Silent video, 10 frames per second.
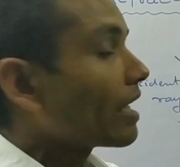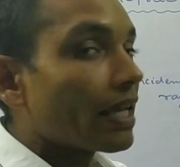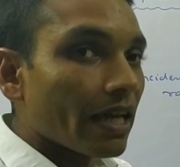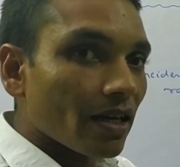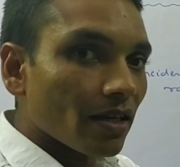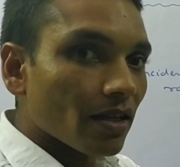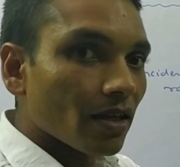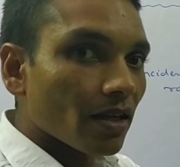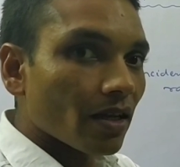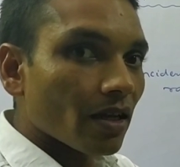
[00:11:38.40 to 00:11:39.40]
air
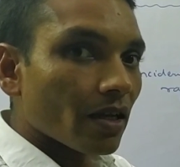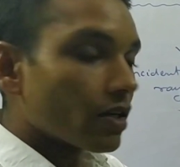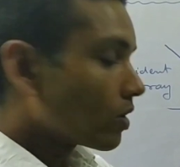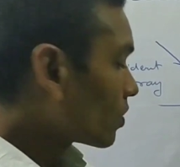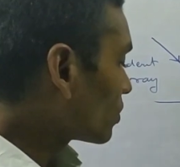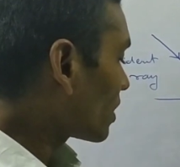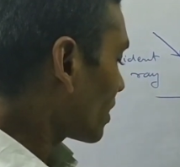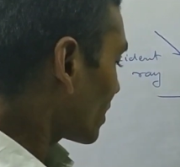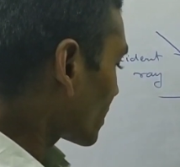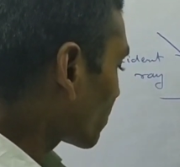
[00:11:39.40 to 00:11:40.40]
to
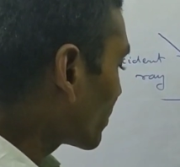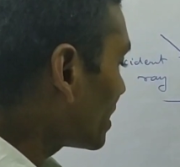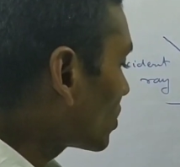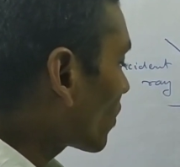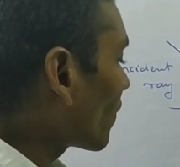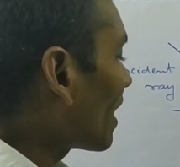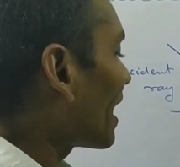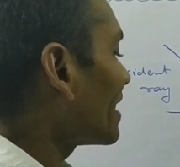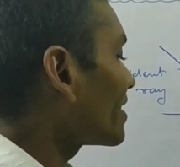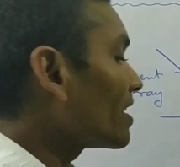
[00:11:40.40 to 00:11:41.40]
the speed of
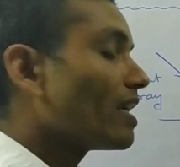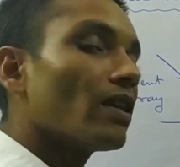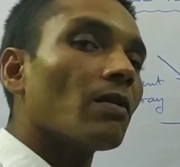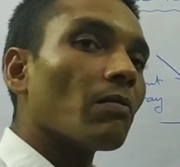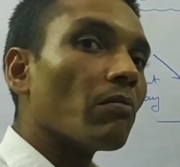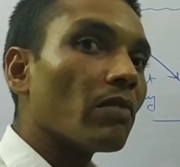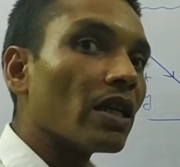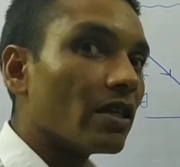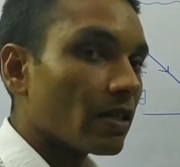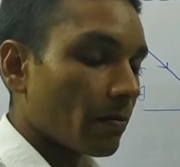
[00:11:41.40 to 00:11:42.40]
light in
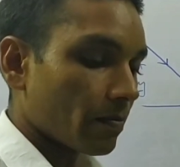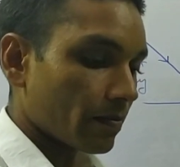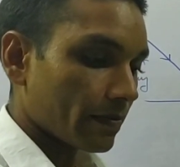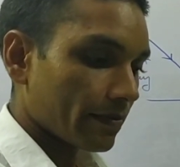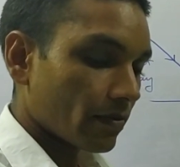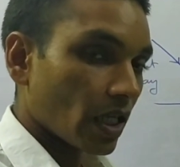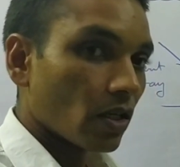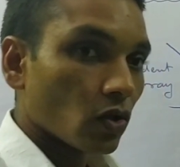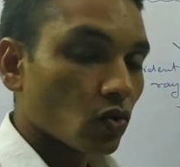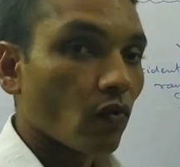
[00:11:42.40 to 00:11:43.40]
medium.
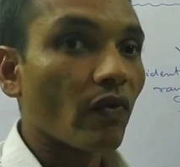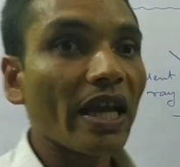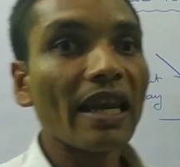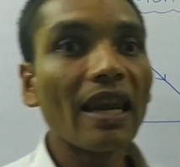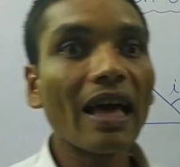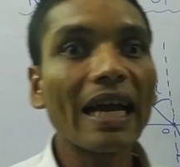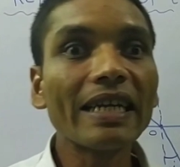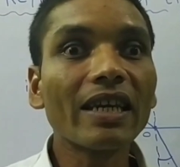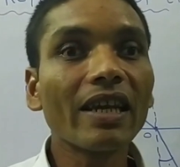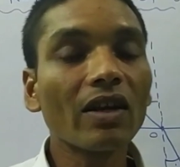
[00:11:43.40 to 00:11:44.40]
So when
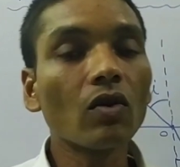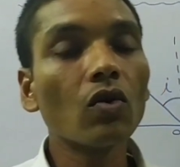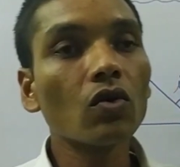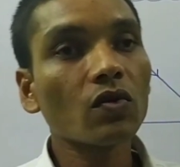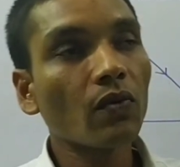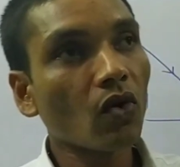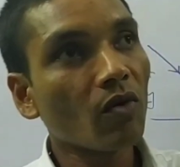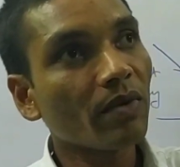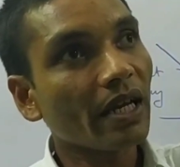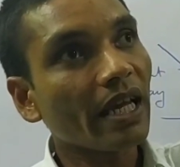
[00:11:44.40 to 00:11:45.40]
light ray goes
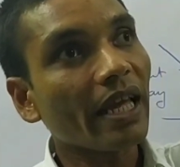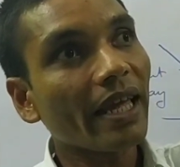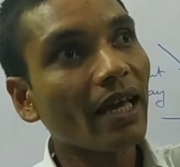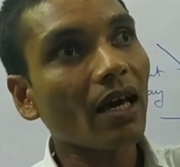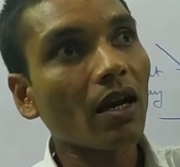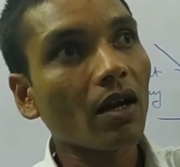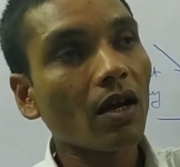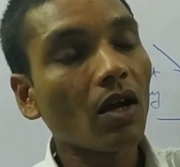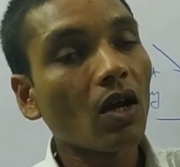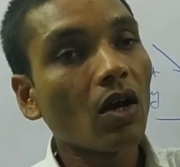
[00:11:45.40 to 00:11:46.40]
from air
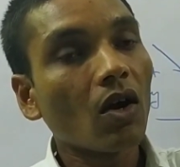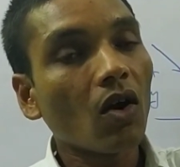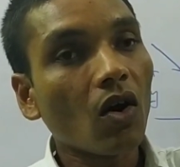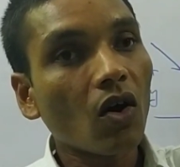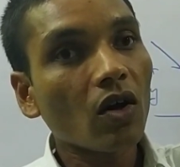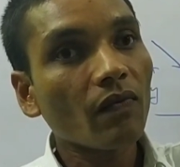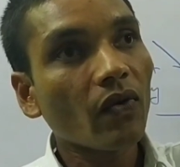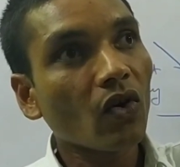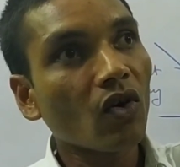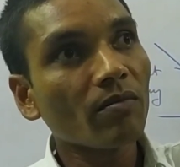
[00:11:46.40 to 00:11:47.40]
or
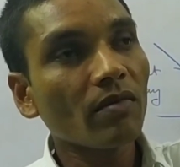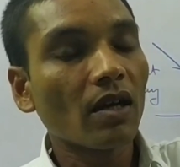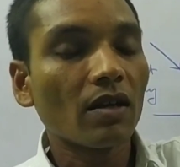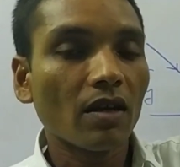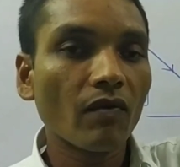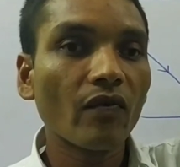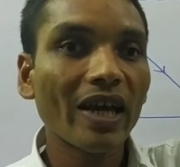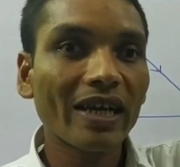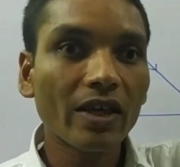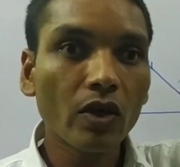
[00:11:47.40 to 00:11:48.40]
from a
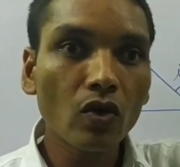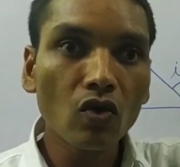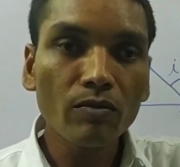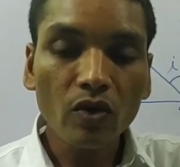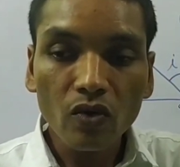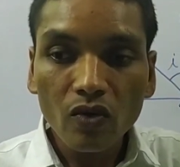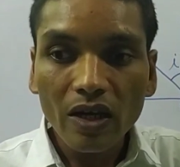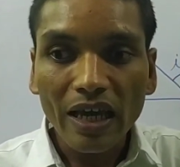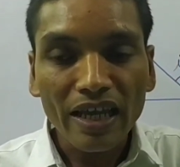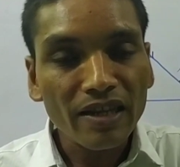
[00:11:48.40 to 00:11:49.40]
vacuum to
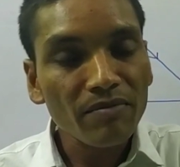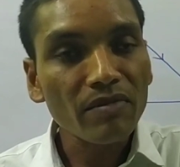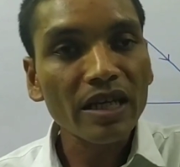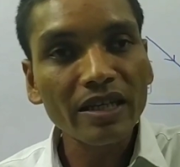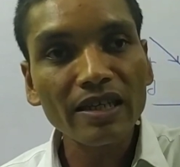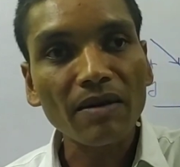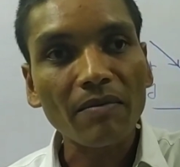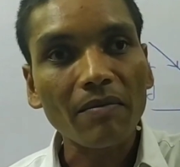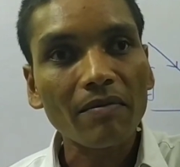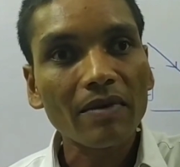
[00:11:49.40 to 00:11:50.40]
any
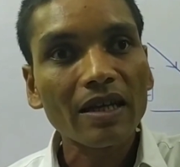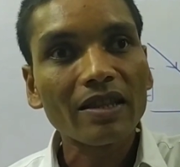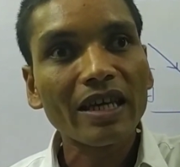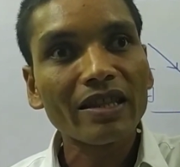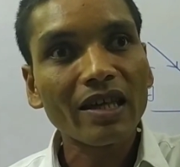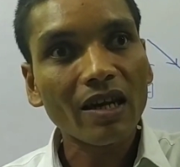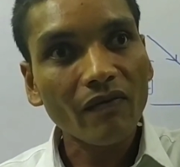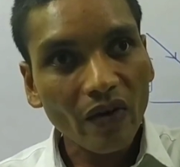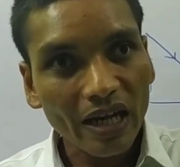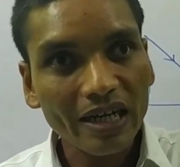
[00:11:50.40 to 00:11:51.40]
medium, then the
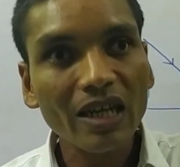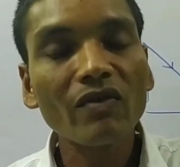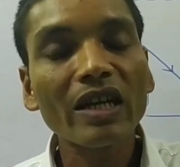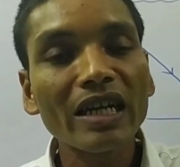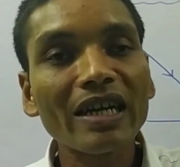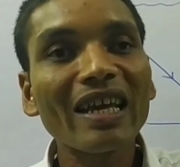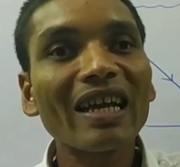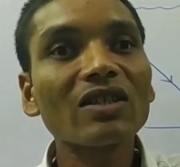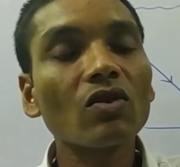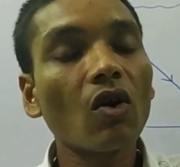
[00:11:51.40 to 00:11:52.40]
refractive
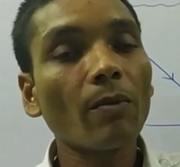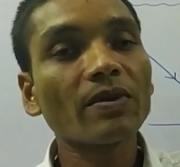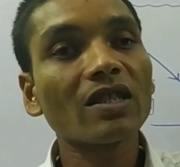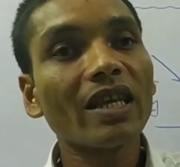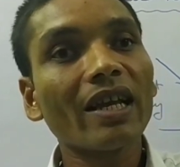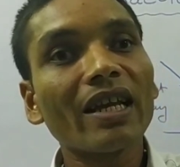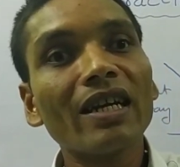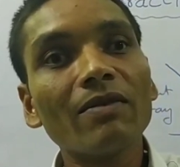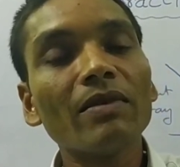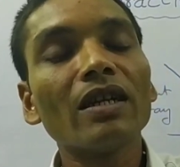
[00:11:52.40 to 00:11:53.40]
index of
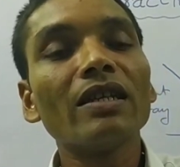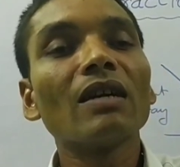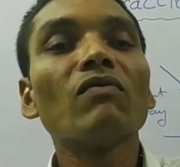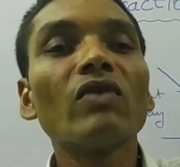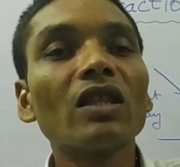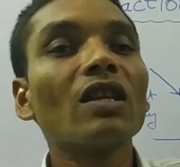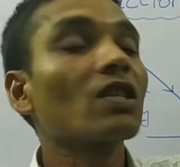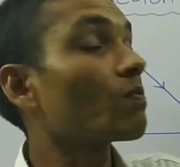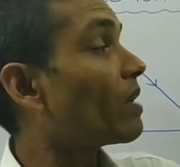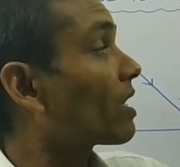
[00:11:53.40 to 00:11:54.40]
second medium with
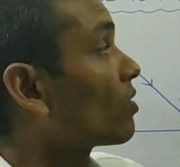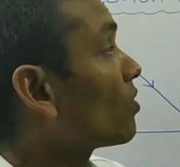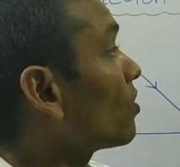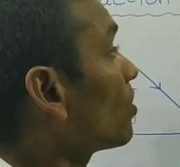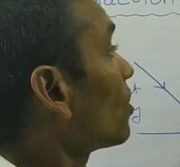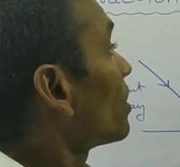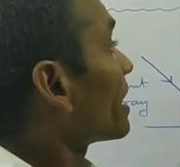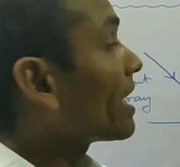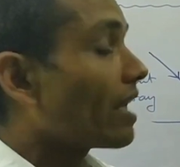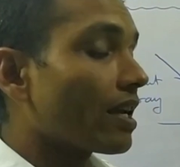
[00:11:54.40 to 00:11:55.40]
respect to
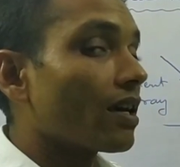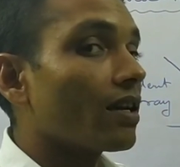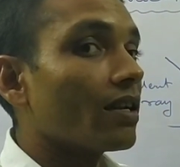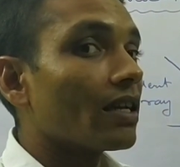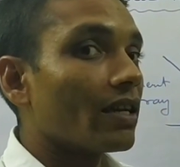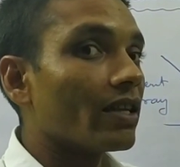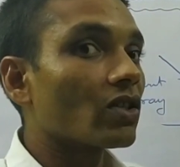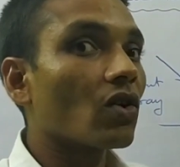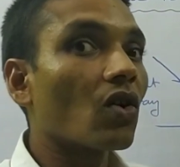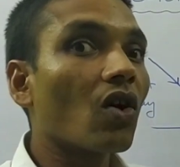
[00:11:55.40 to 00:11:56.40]
air
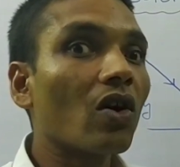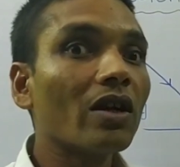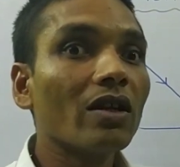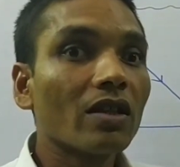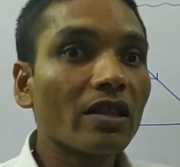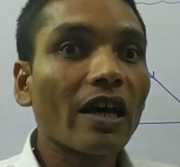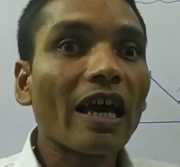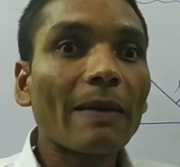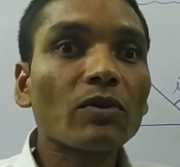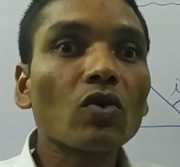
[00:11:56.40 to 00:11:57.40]
is called the
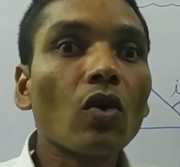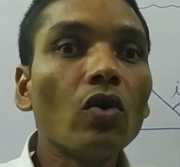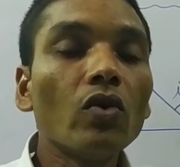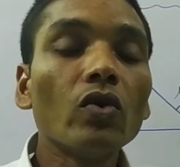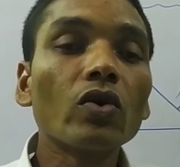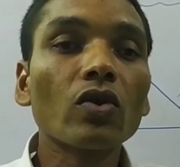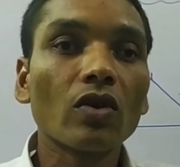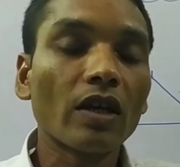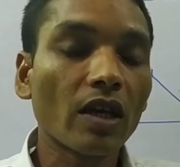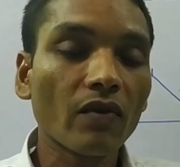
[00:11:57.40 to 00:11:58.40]
absolute
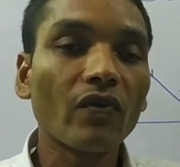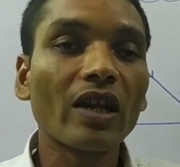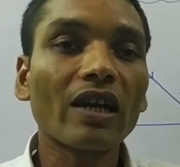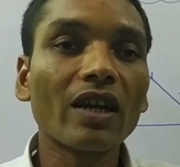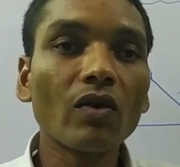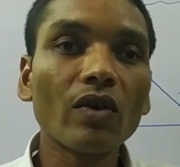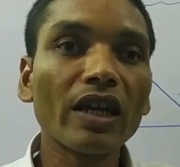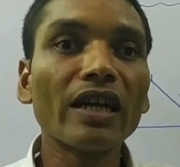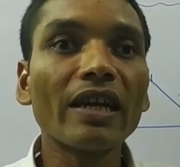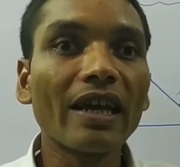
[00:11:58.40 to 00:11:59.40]
refractive
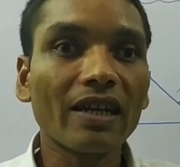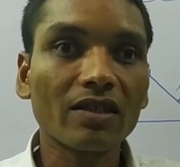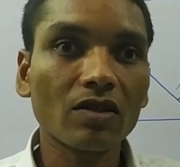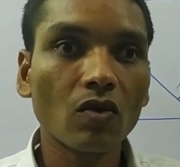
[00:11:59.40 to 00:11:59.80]
index.